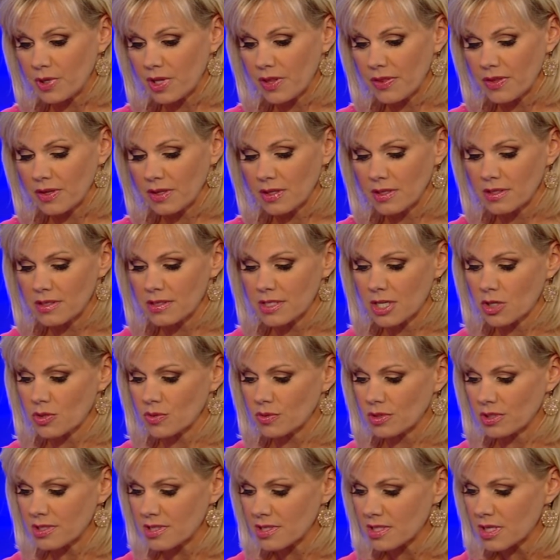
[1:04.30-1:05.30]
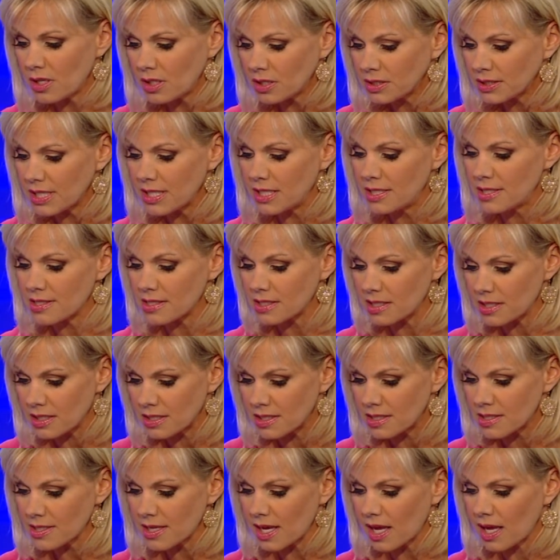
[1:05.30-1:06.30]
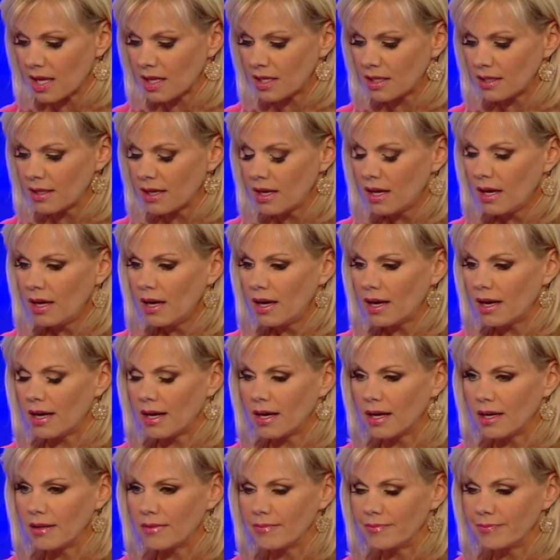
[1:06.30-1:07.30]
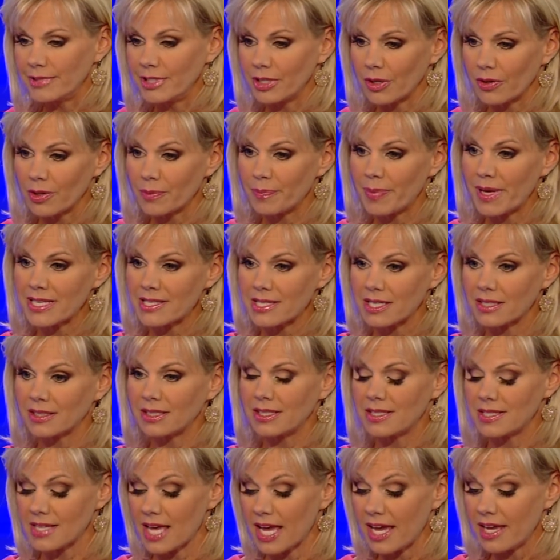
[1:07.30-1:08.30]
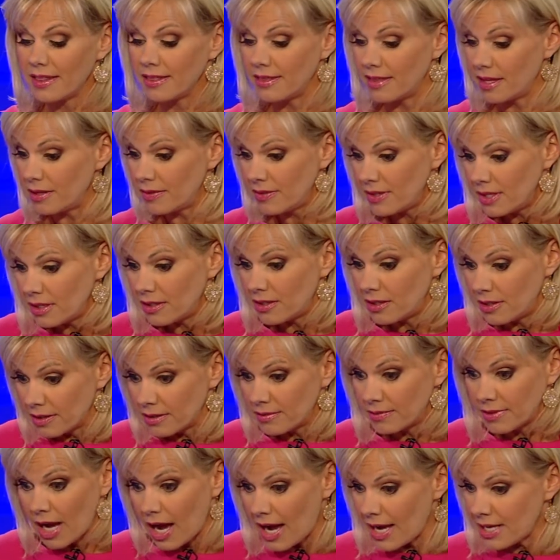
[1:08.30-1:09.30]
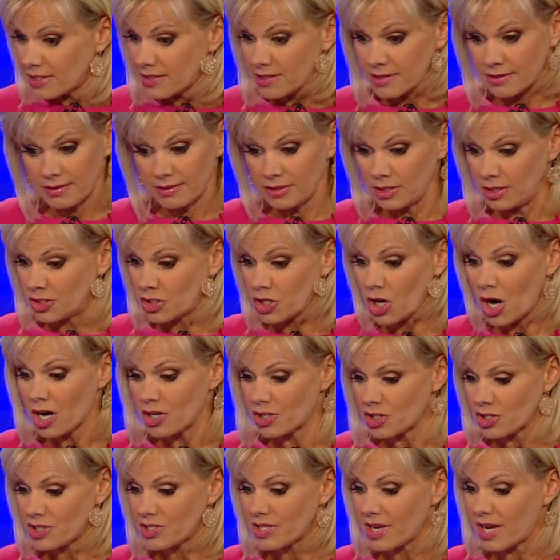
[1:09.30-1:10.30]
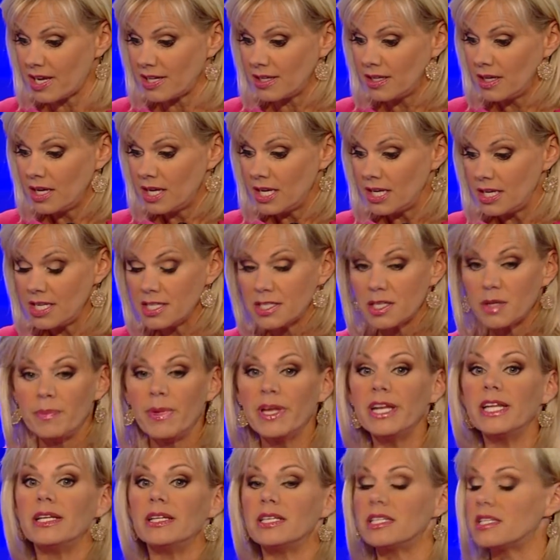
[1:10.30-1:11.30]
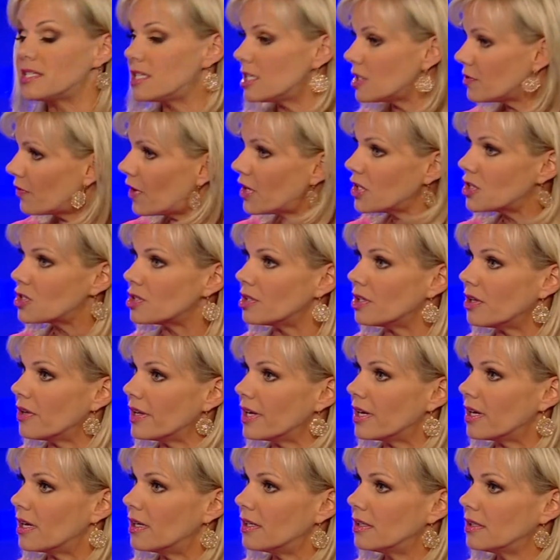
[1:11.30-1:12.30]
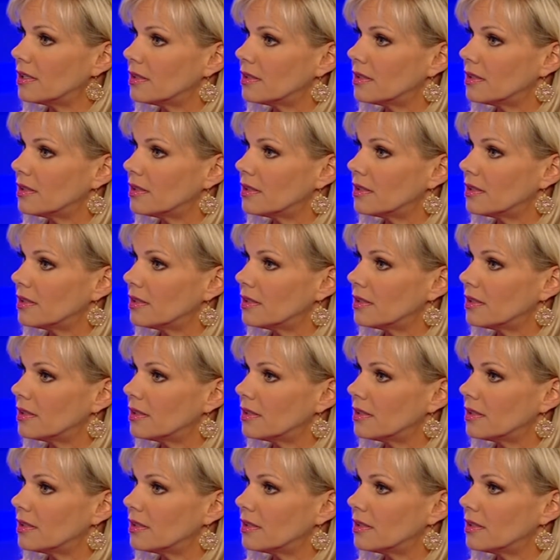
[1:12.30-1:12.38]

with sexual assault incidents, and they're basically saying that the guy in charge is saying he's admitting it's dysfunctional there.